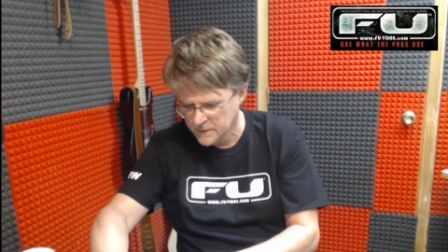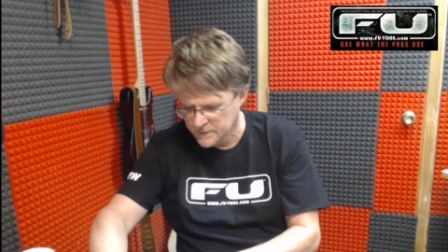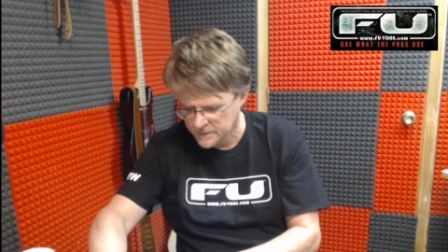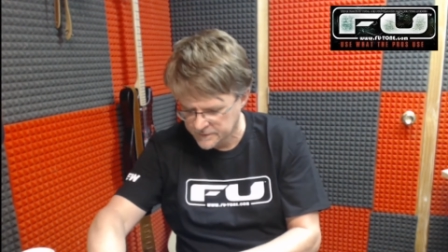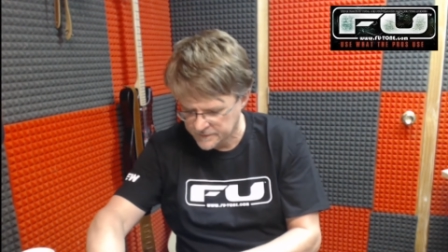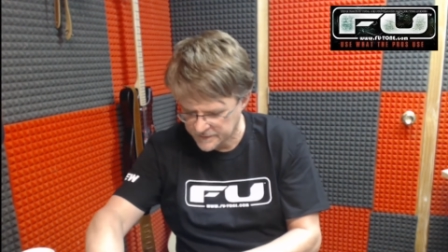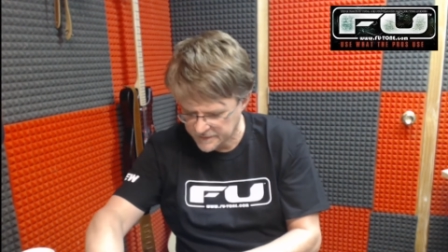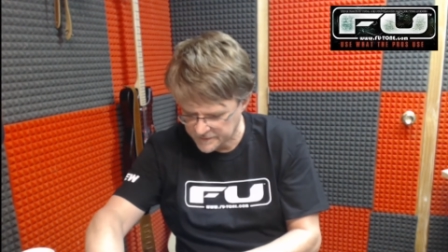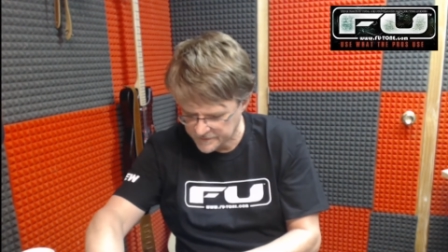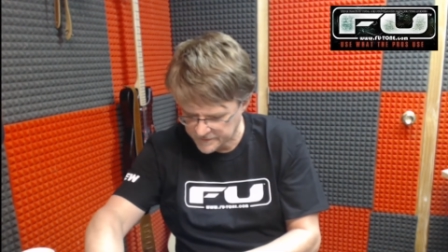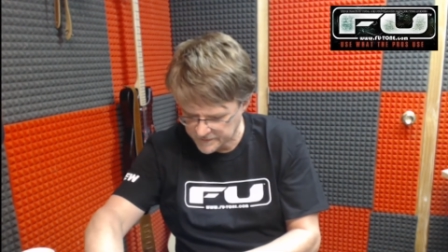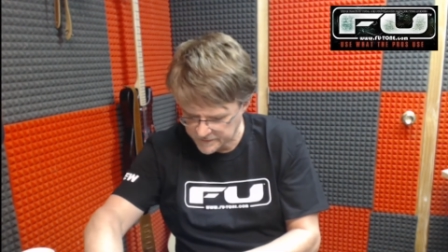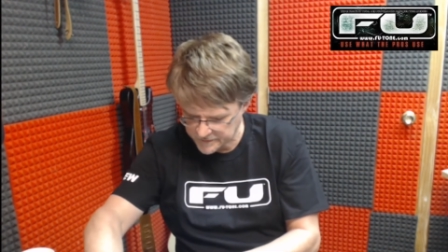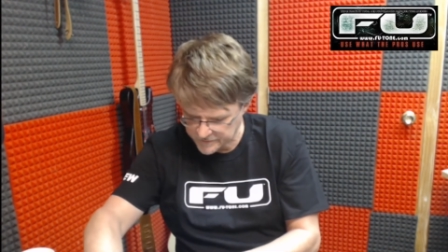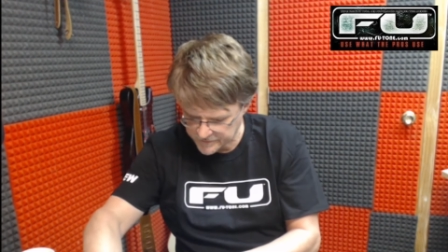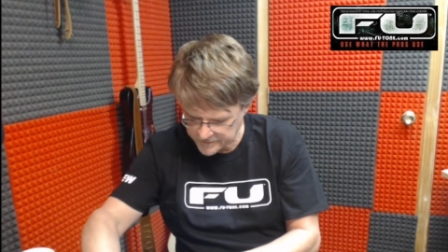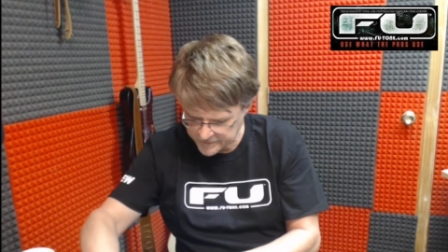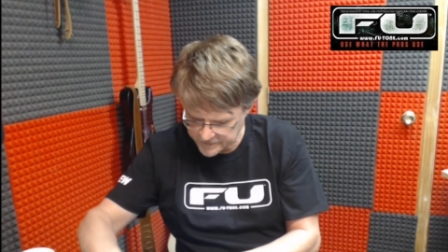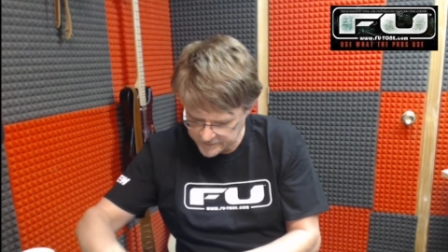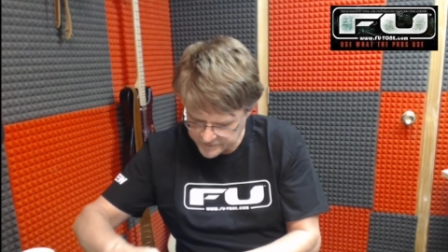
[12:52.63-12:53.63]
So that way
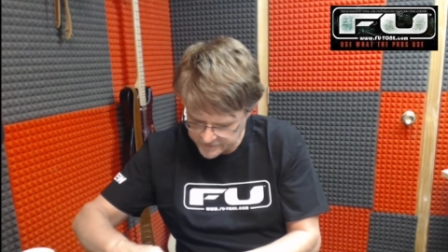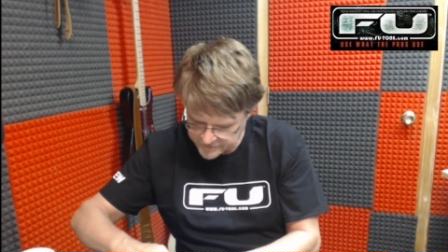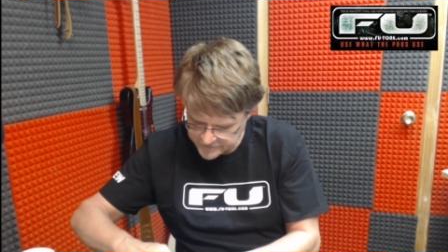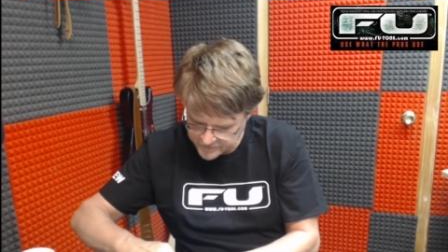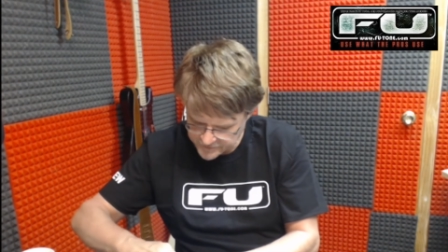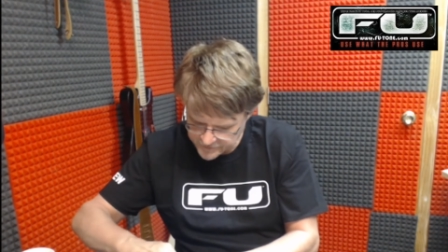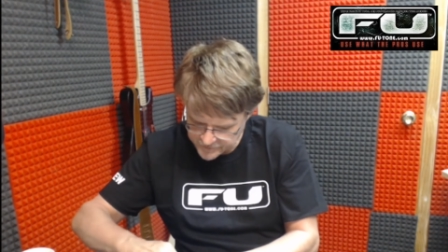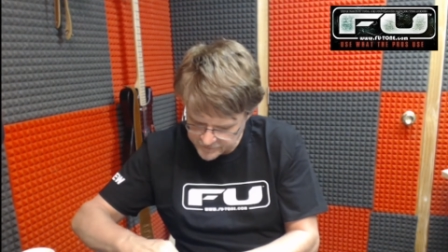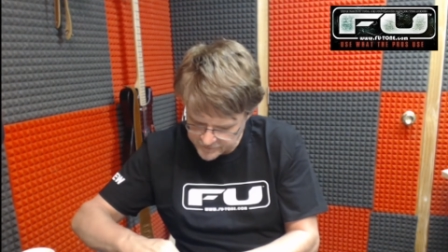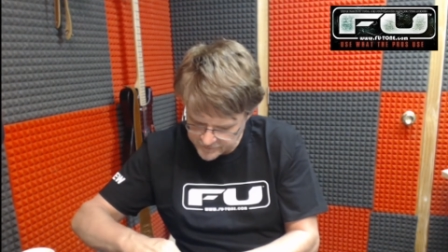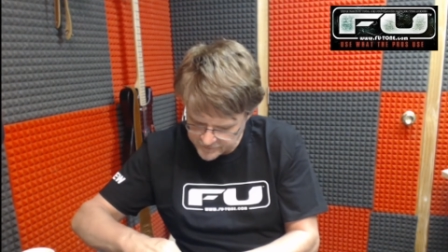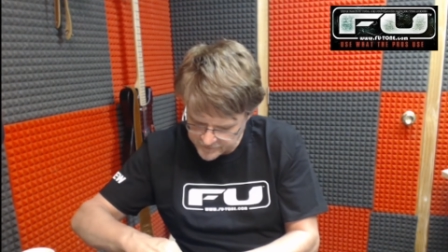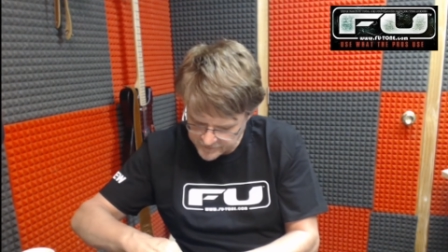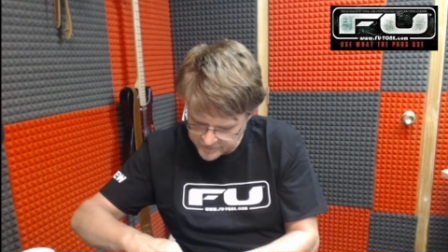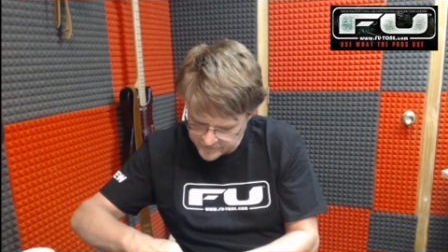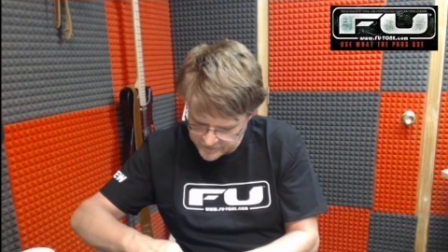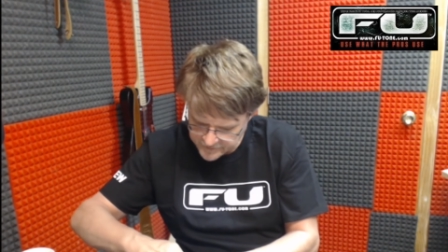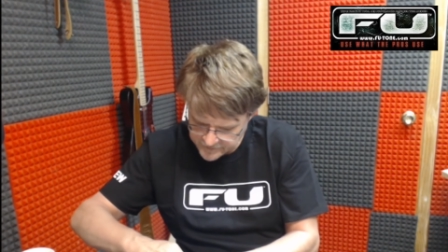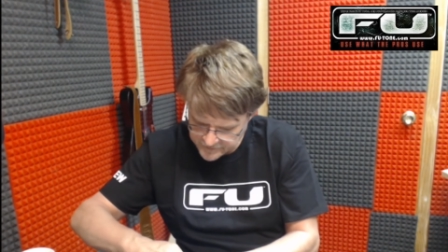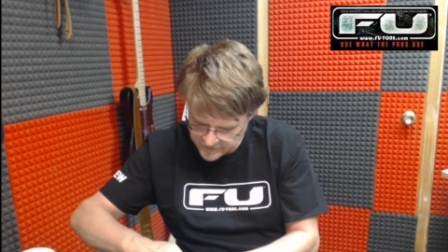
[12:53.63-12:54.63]
we can just go through,
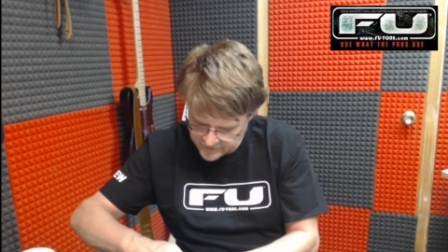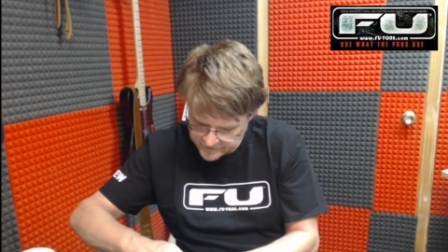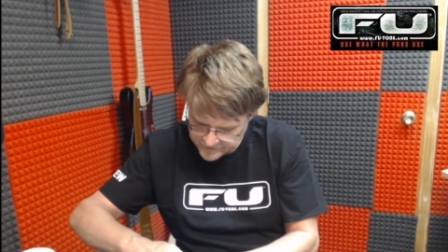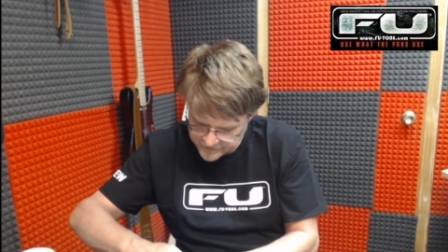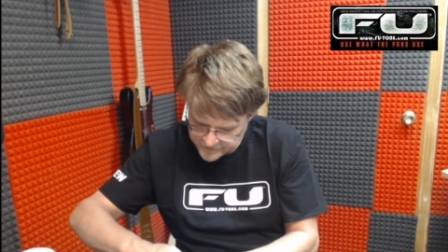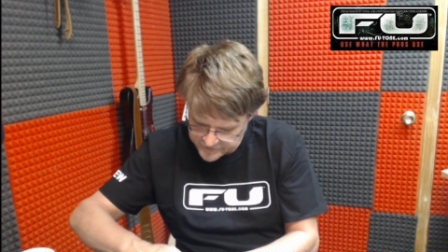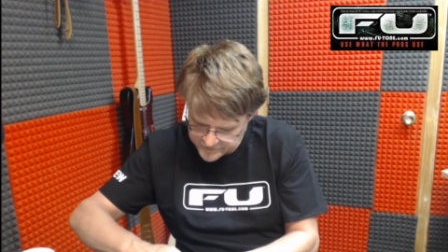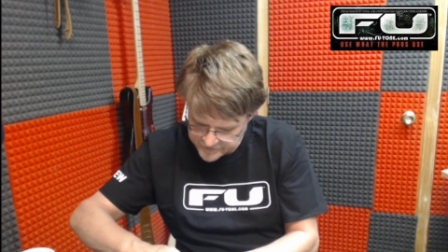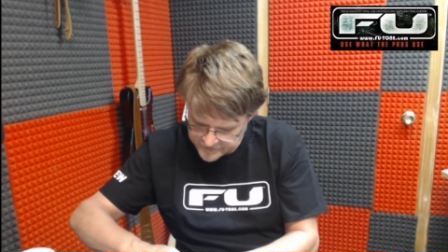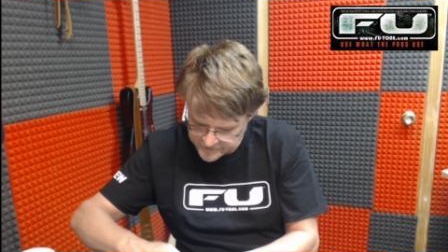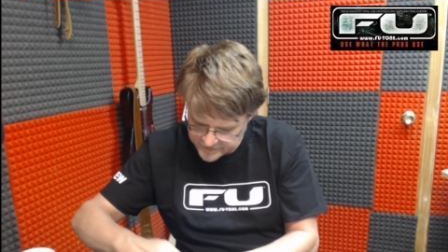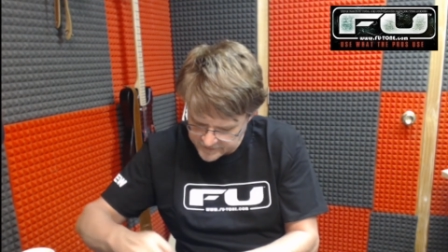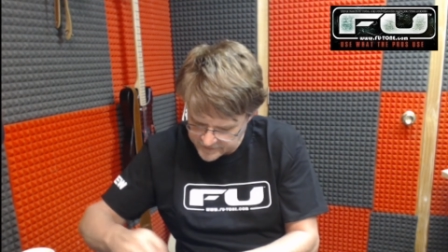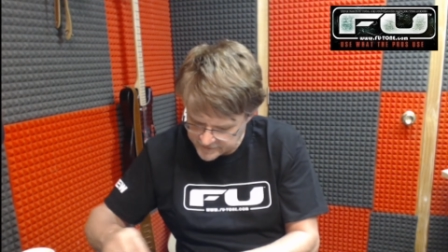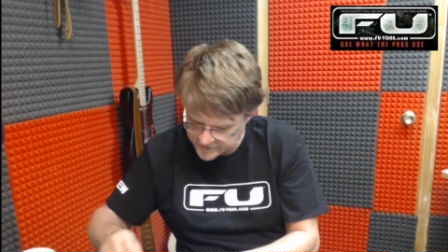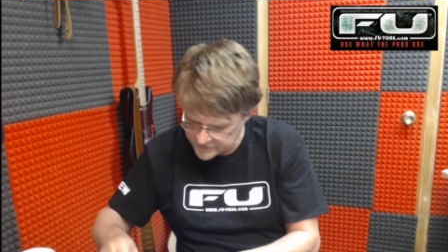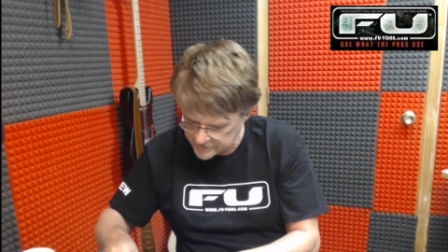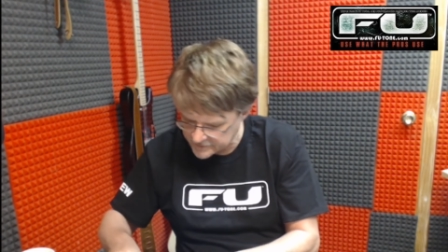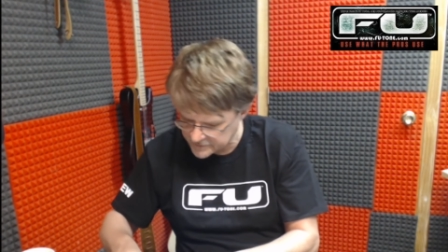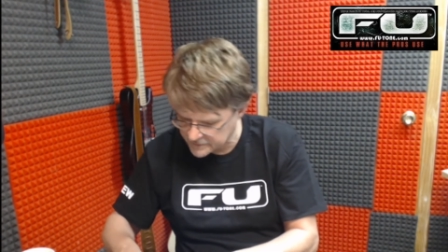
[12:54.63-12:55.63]
we can drop this one
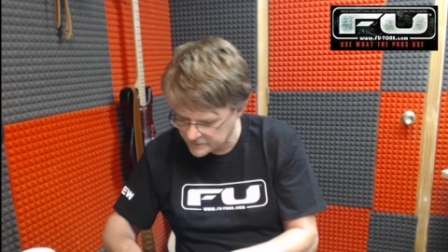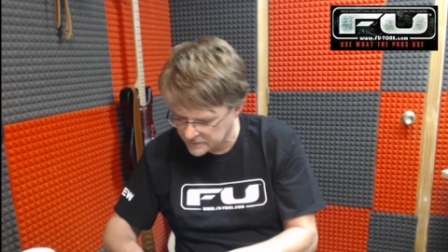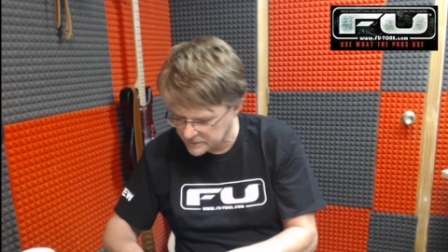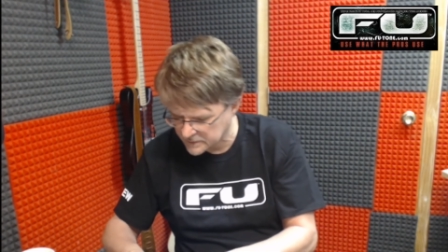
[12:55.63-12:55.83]
on.